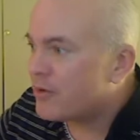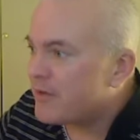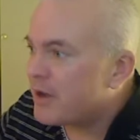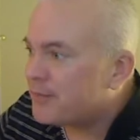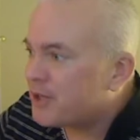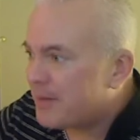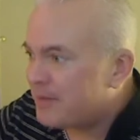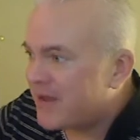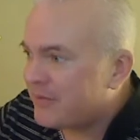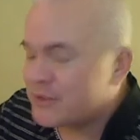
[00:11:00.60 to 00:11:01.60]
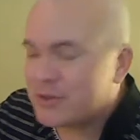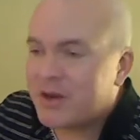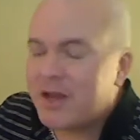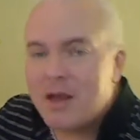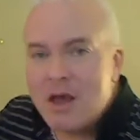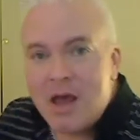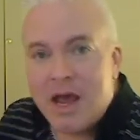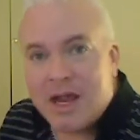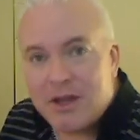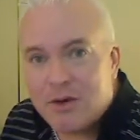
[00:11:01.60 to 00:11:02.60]
vape shop down the street,
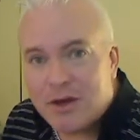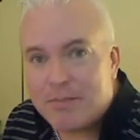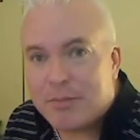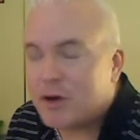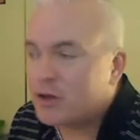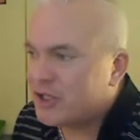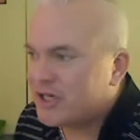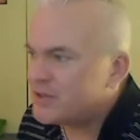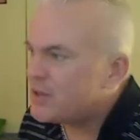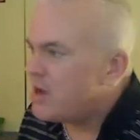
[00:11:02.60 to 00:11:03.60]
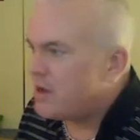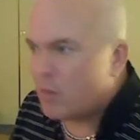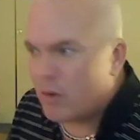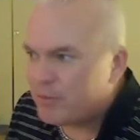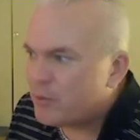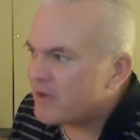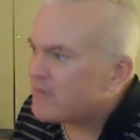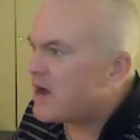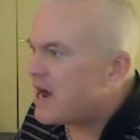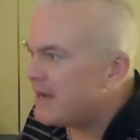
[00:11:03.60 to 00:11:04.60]
and you can purchase
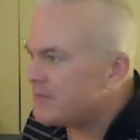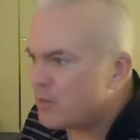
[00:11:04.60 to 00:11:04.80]
1.5s,